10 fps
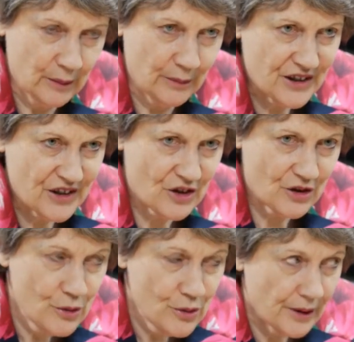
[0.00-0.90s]
elements
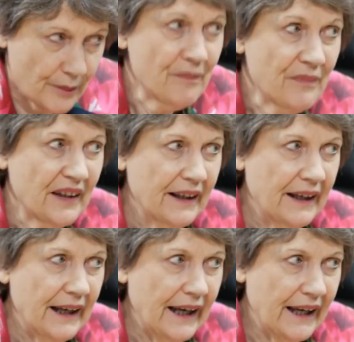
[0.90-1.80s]
to them
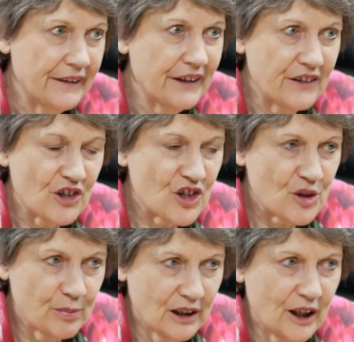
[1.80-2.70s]
and then the
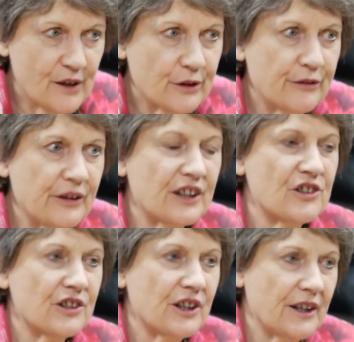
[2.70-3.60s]
spillover
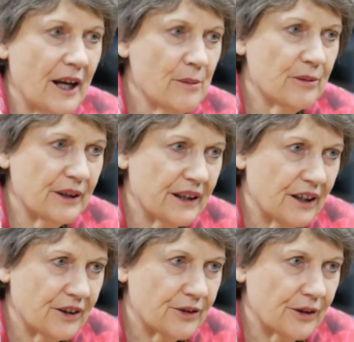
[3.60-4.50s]
effects into neighbouring
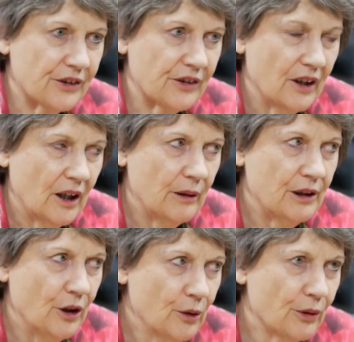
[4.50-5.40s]
countries. I
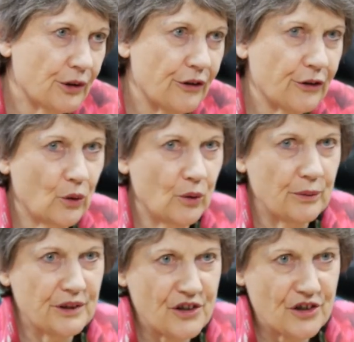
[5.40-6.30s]
mean, who would have thought
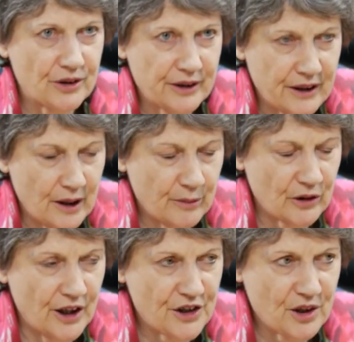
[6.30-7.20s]
when the Syrian
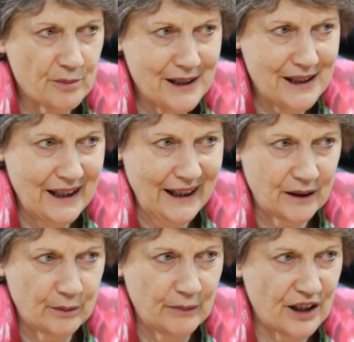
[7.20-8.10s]
uprising
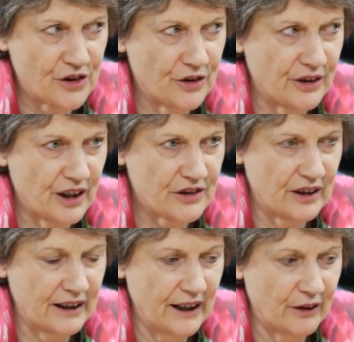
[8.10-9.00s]
began in March
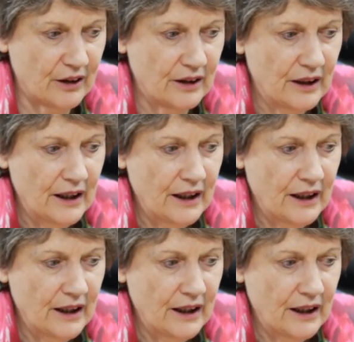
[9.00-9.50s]
2011